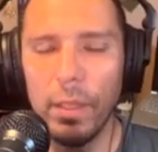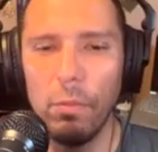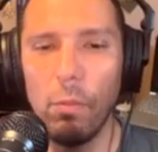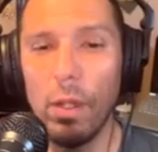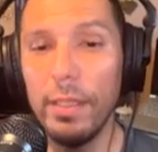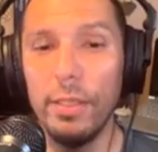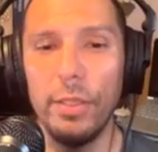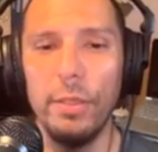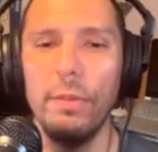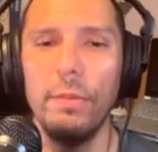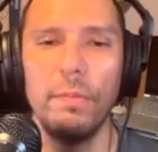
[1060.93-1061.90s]
wanting
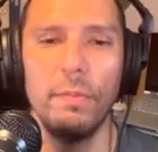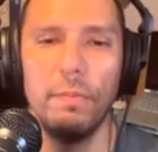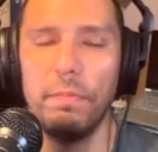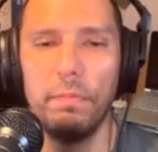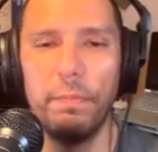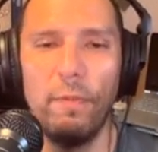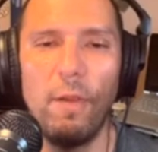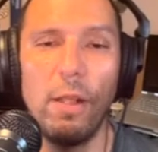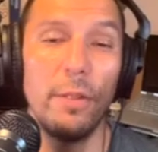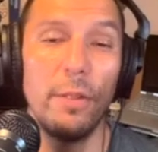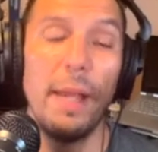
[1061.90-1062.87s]
to
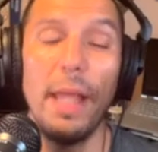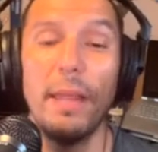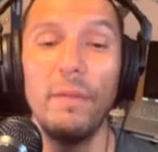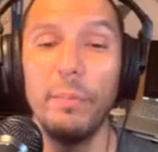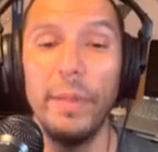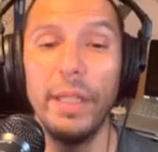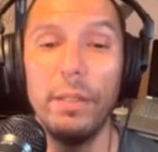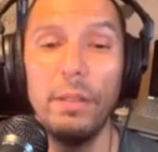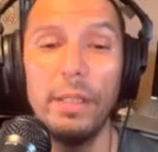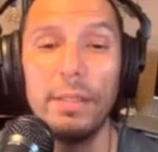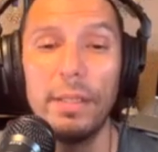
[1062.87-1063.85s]
follow the path of a
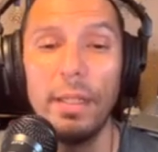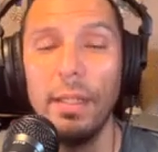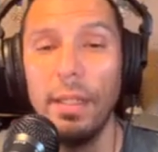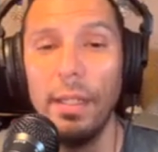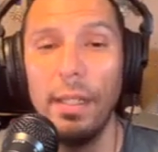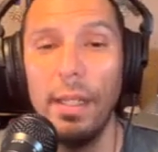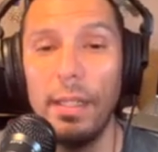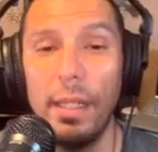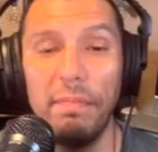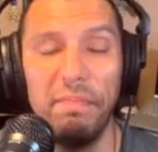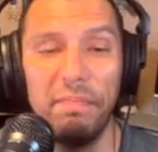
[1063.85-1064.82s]
minimalist, and
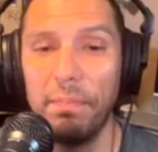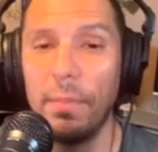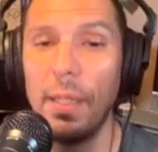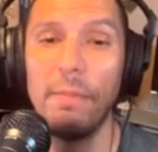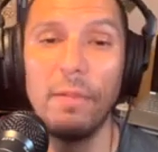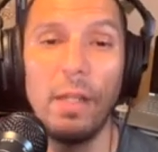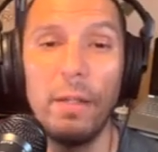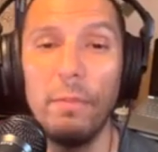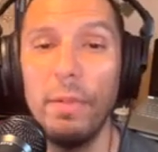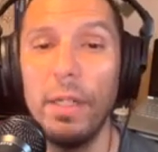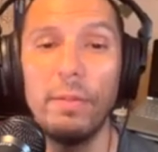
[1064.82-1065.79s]
I have
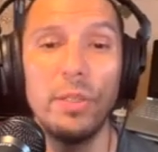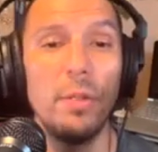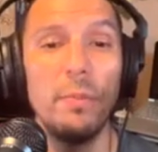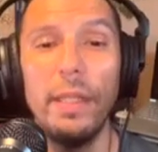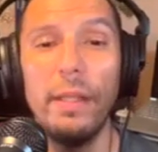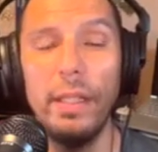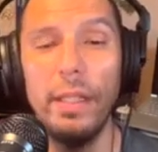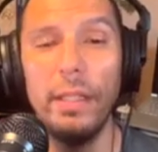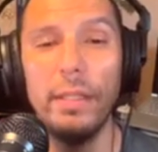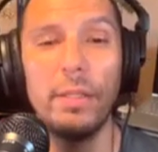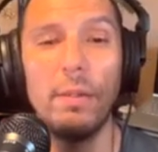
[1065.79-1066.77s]
gotten rid of so many
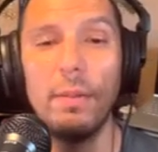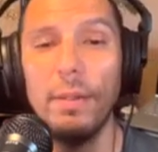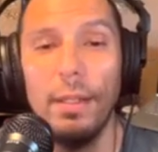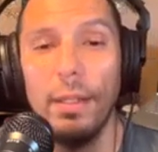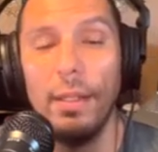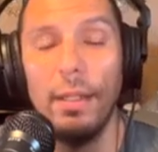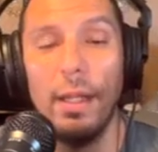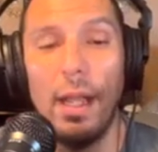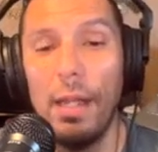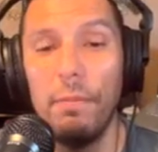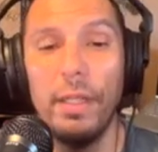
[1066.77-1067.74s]
things. So
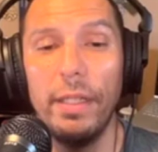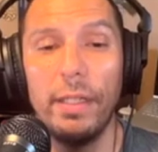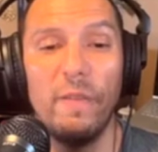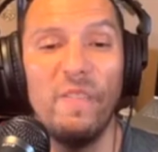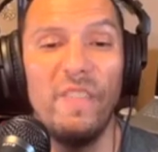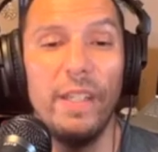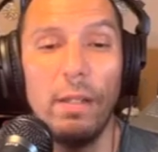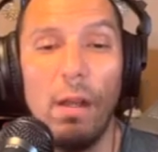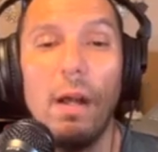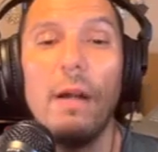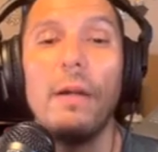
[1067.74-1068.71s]
I really could fit
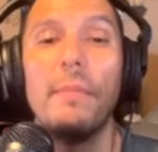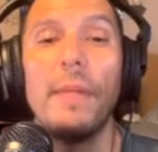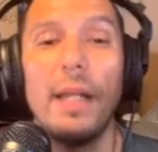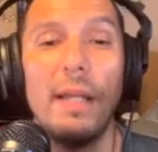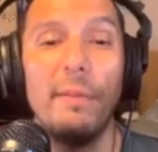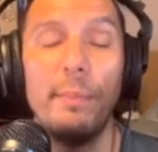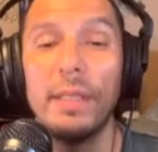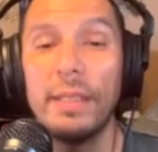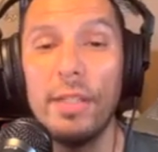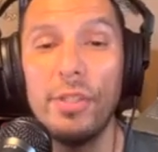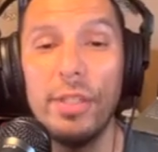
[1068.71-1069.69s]
all my life
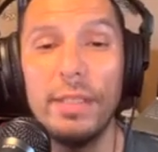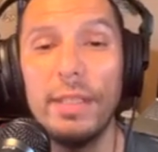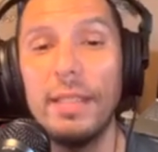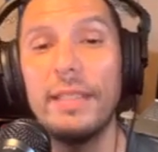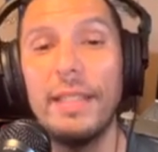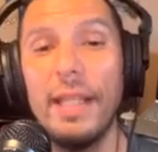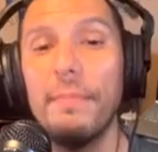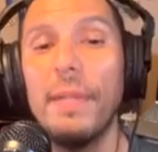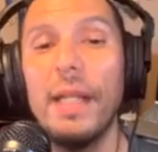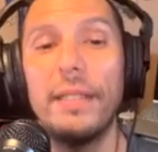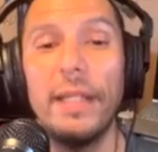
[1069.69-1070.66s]
possessions in a 10
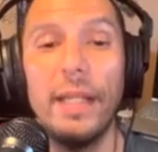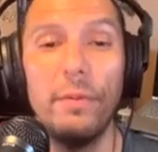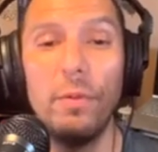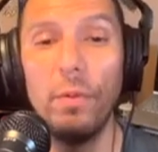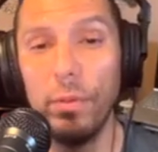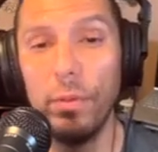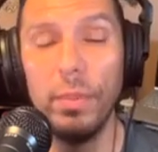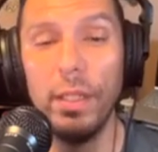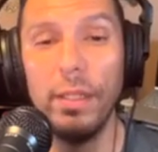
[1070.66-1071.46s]
by 10 room.